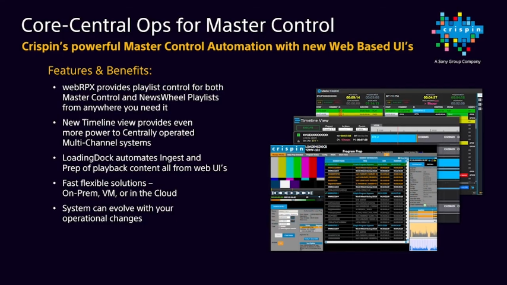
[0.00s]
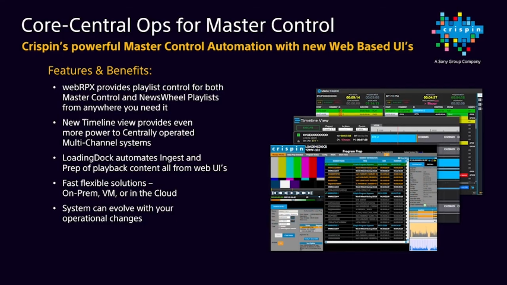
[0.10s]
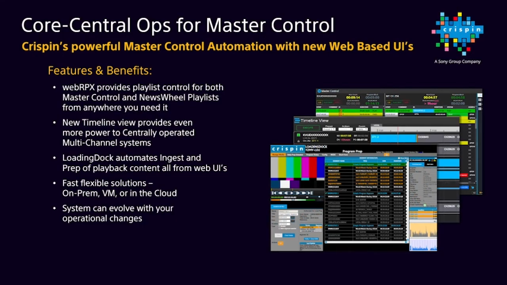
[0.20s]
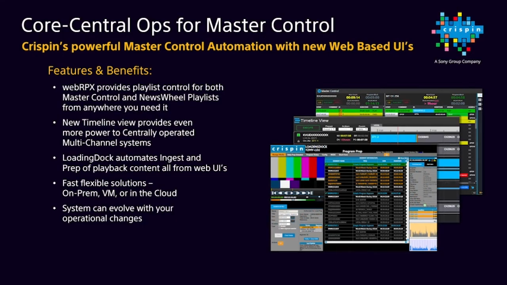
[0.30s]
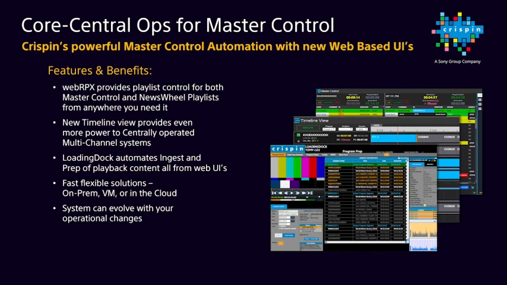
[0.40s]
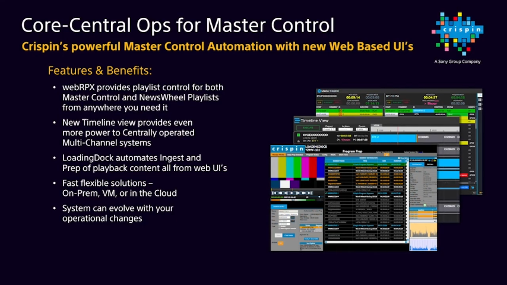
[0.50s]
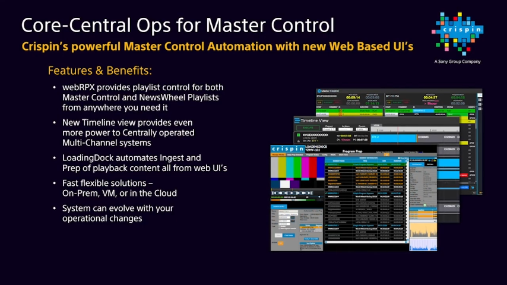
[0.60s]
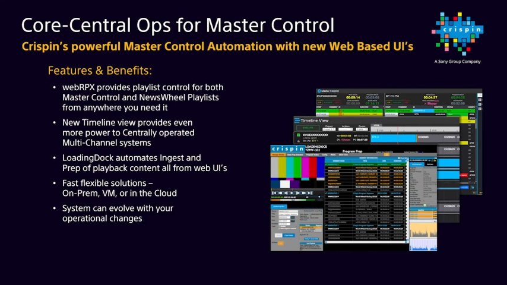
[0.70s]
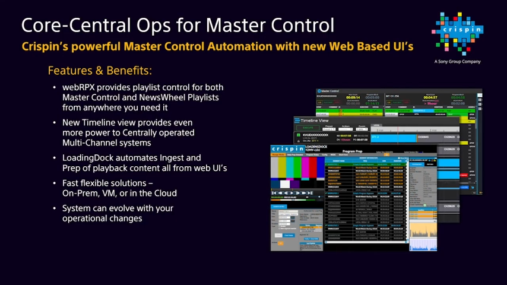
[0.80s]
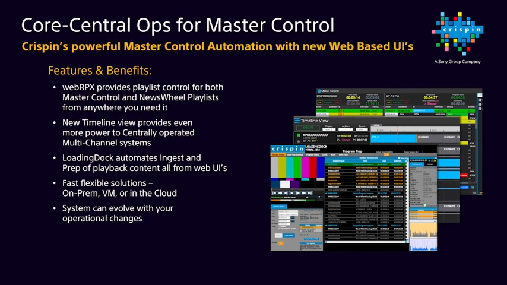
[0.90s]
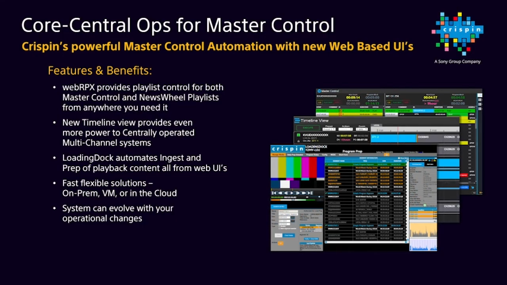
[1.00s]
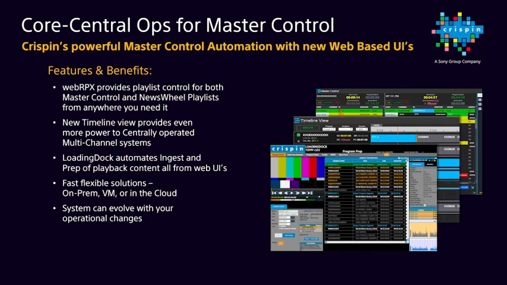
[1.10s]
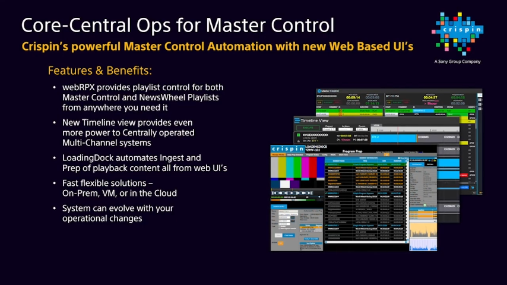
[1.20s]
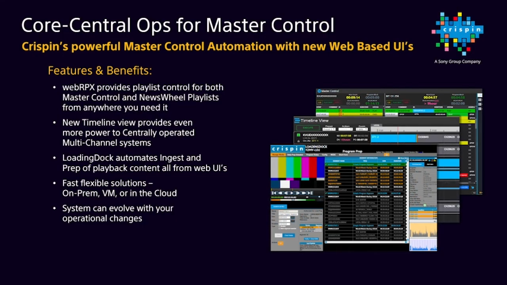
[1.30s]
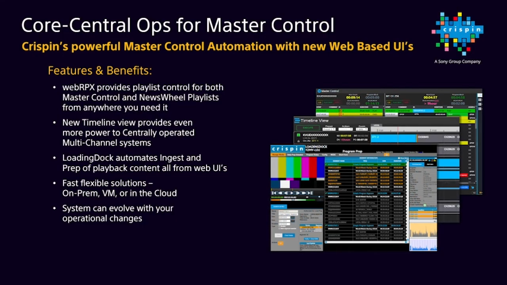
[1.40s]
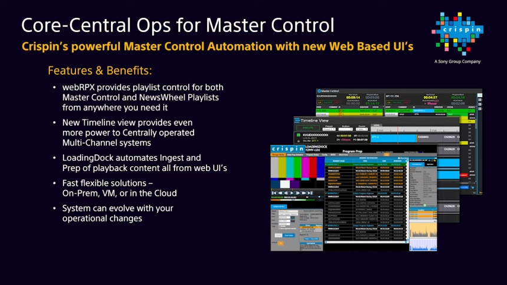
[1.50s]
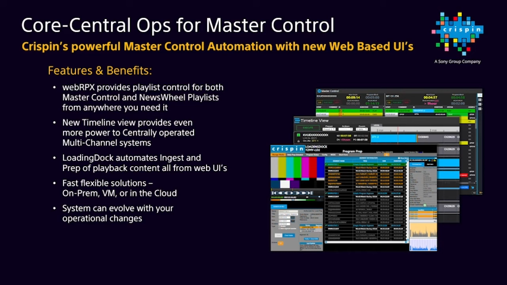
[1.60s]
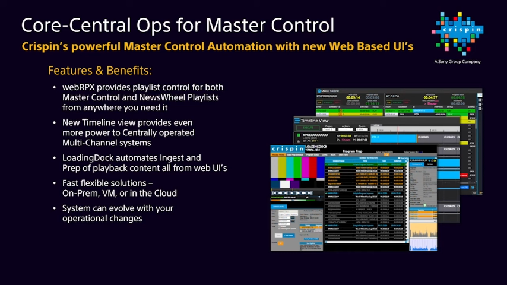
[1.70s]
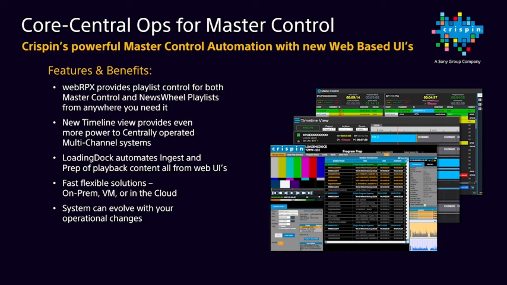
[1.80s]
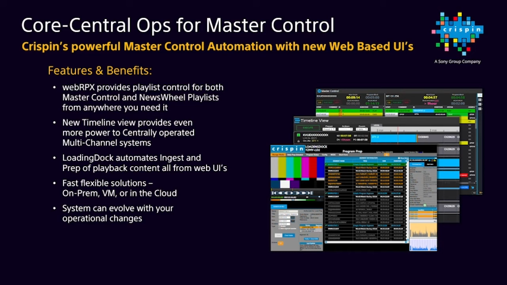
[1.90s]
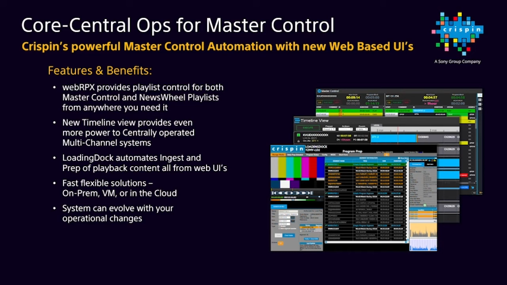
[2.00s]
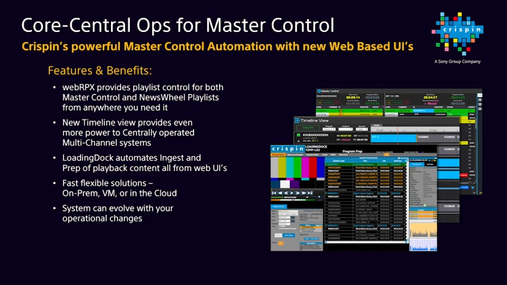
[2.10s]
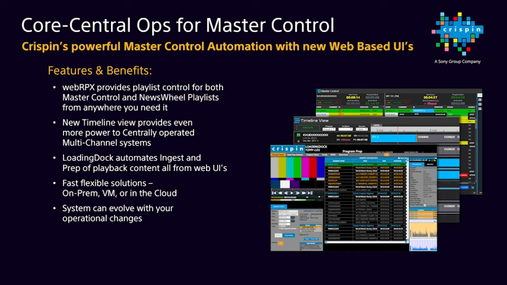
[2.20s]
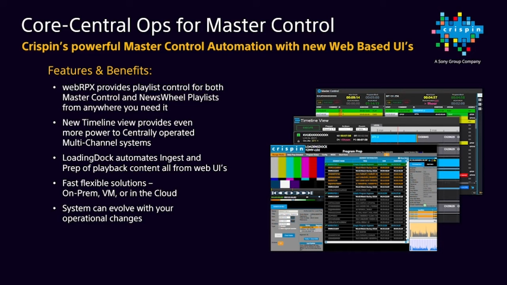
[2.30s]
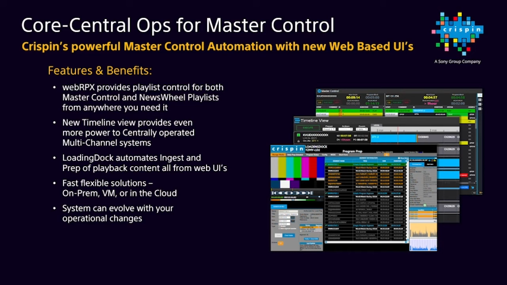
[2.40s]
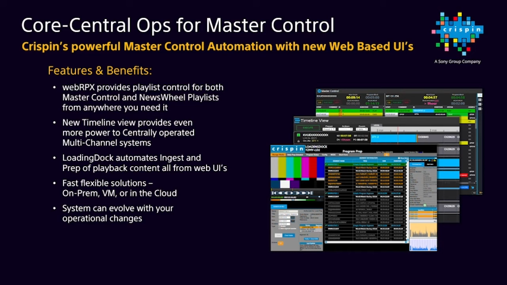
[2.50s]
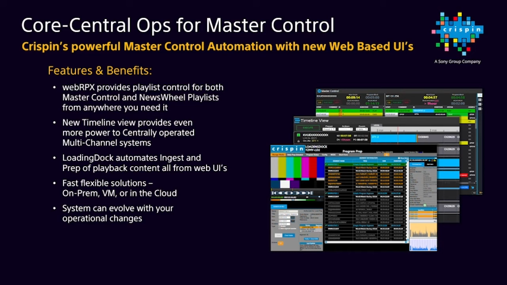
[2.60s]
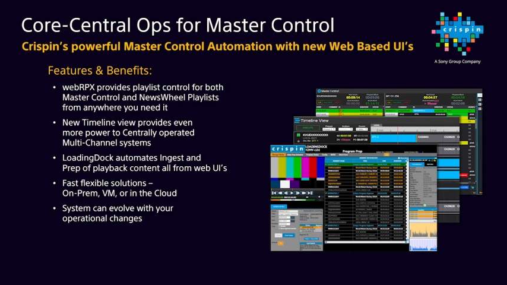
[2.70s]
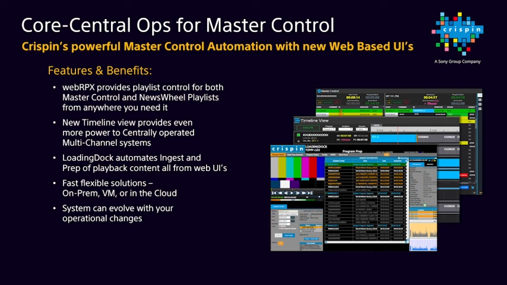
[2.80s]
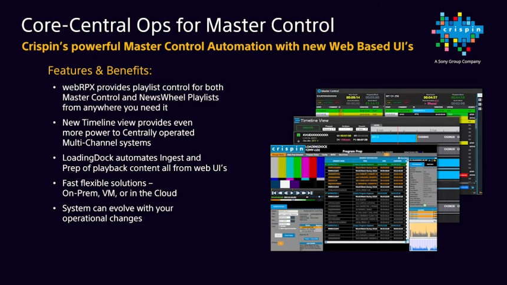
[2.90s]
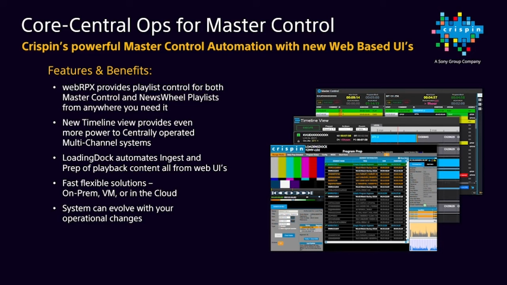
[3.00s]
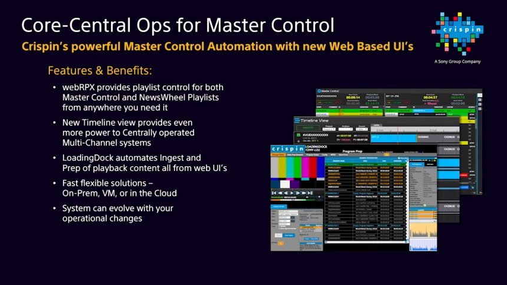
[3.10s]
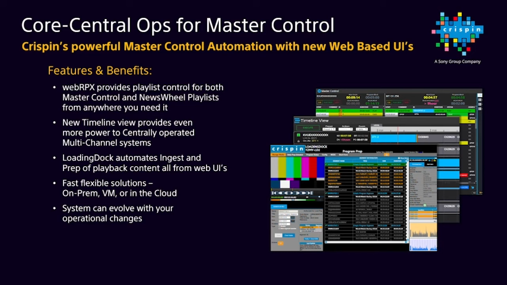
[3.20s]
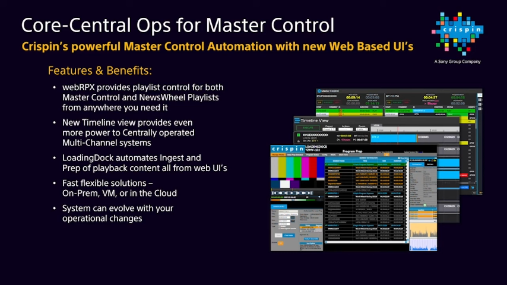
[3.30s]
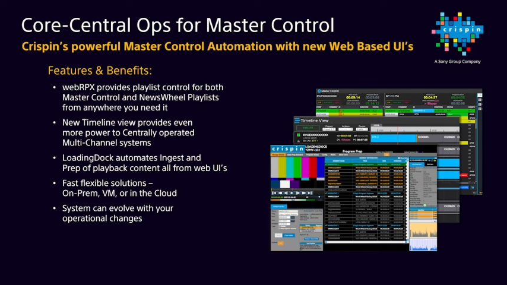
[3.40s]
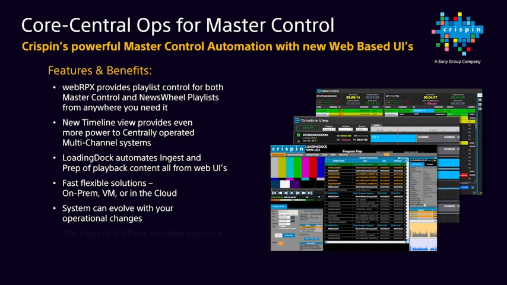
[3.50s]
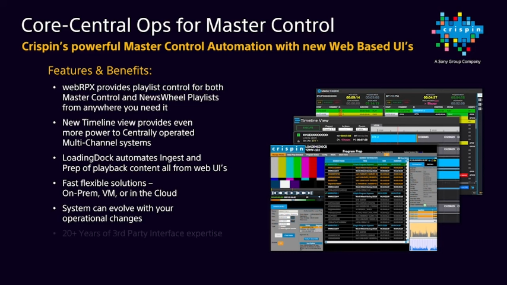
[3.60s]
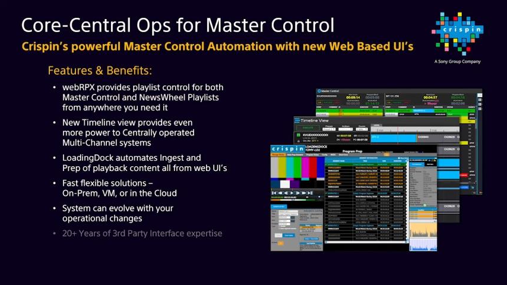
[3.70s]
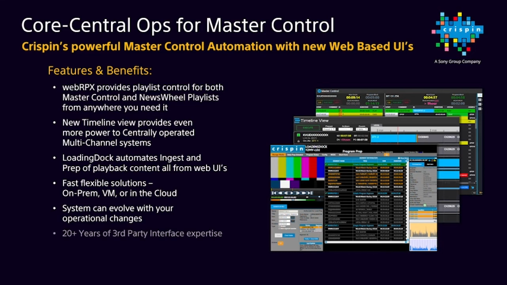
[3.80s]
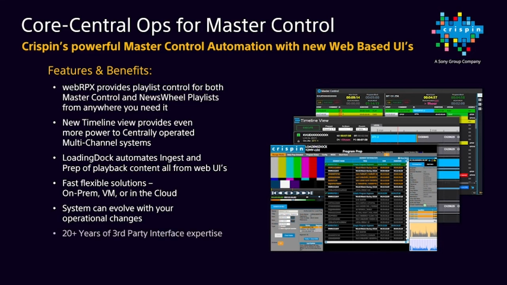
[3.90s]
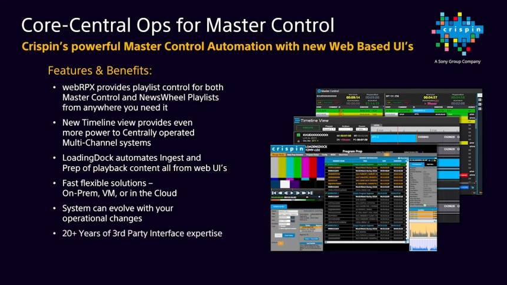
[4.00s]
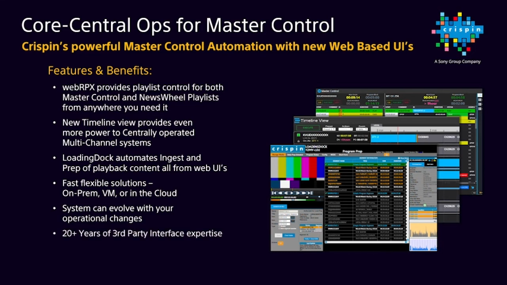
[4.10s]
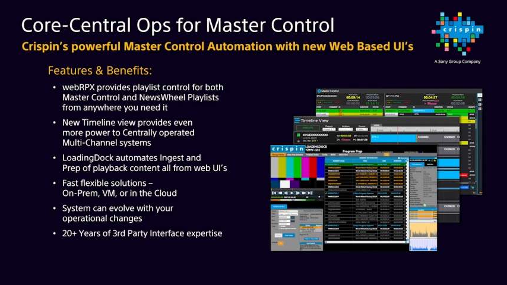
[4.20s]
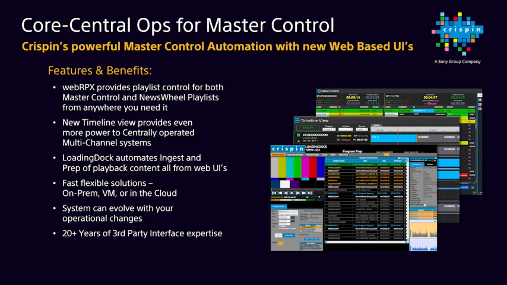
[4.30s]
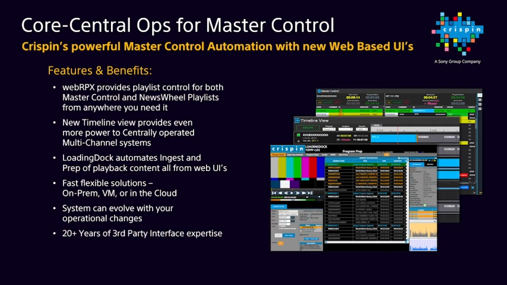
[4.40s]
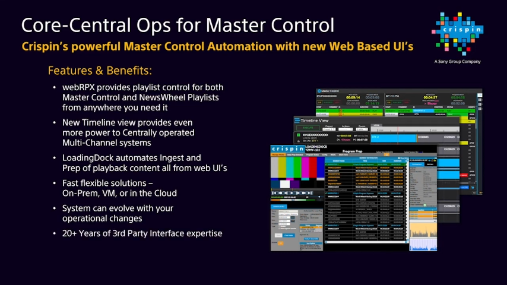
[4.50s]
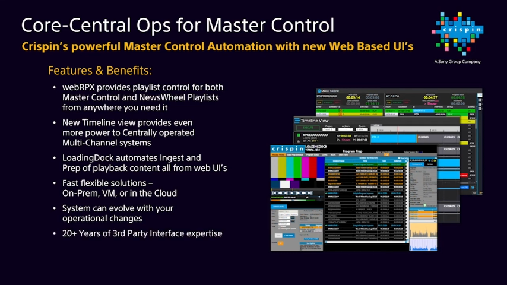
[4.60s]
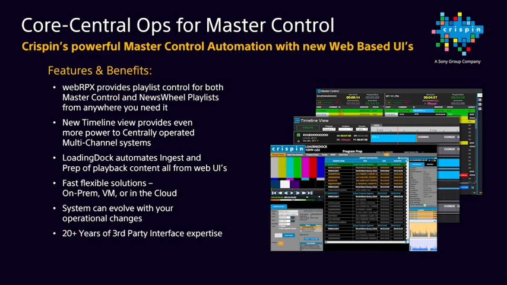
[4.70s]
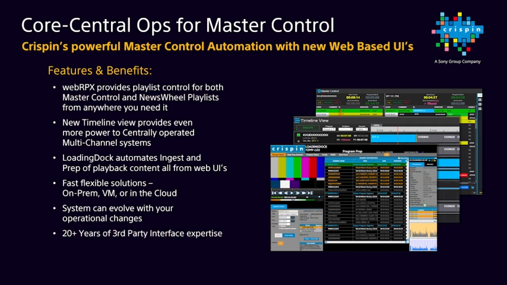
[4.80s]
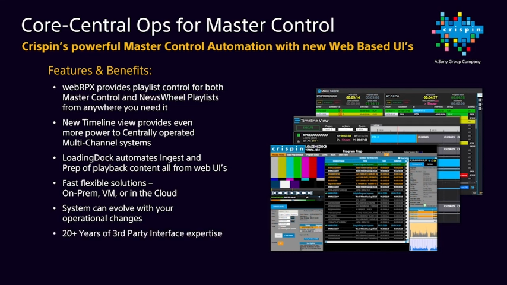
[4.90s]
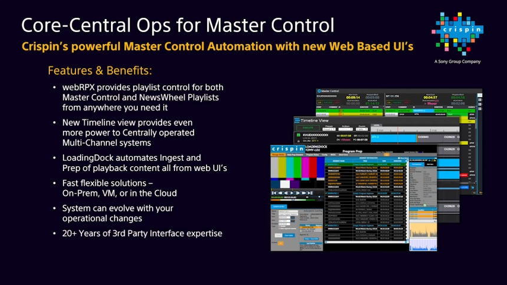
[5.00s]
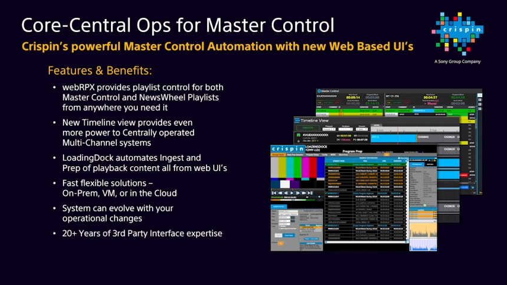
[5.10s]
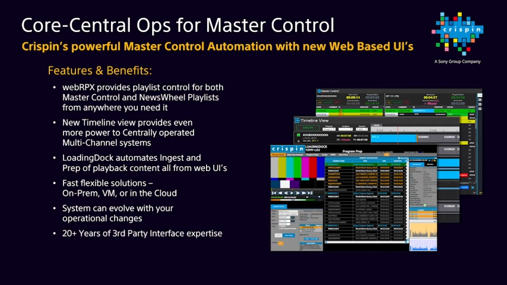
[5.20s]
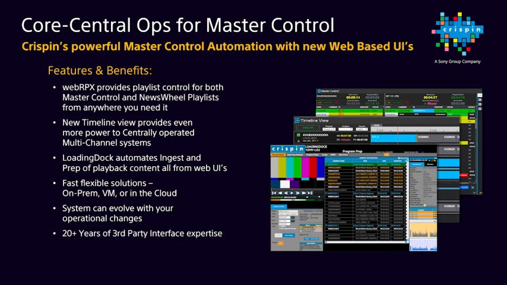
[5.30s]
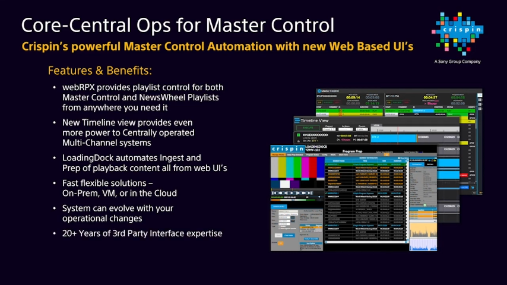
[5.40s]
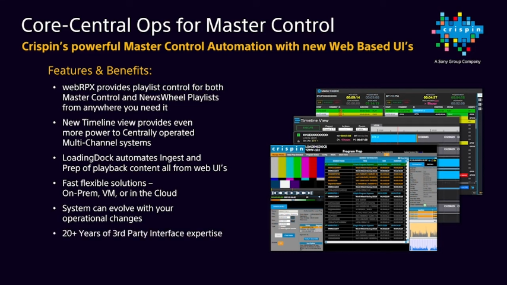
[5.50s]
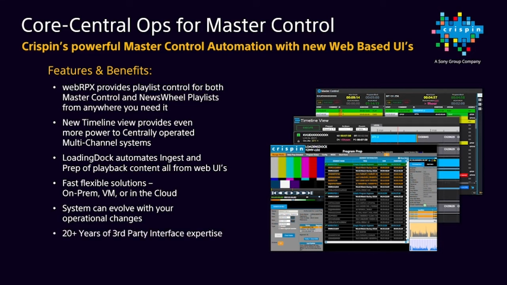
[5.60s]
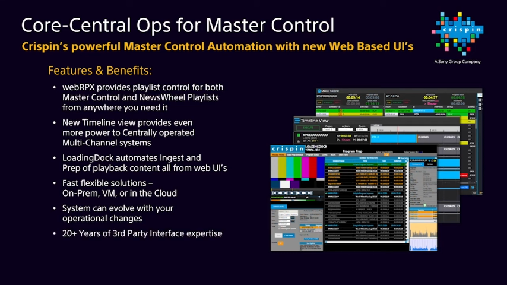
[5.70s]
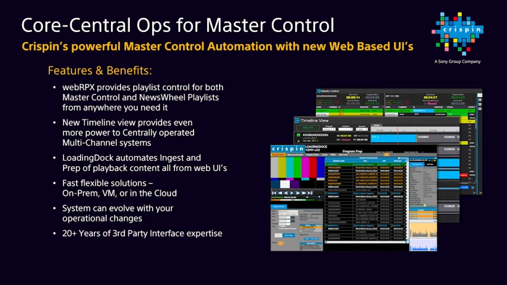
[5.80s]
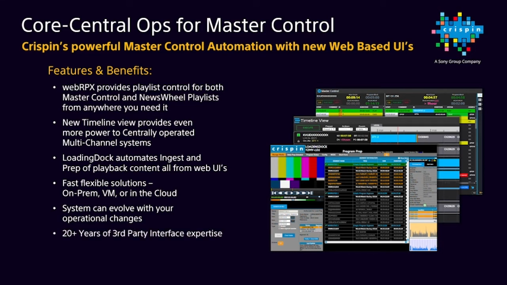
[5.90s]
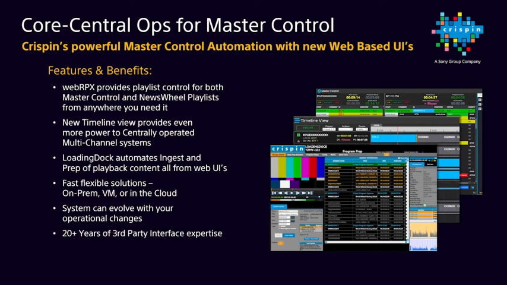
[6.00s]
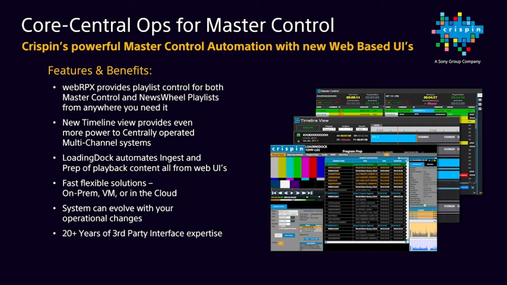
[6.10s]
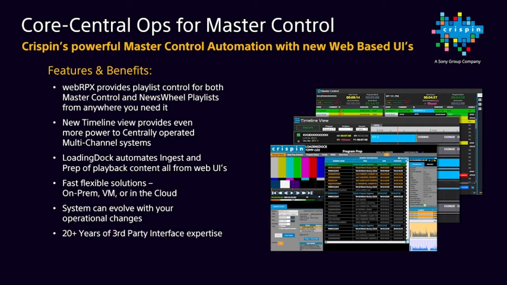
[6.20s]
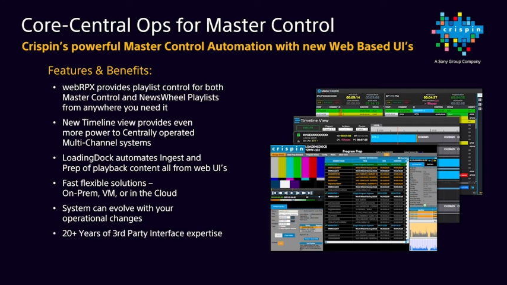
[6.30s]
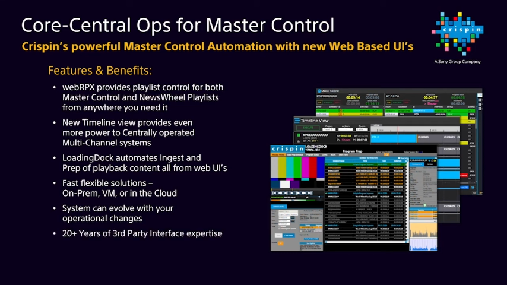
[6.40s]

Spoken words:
Nobody's mouth can be seen.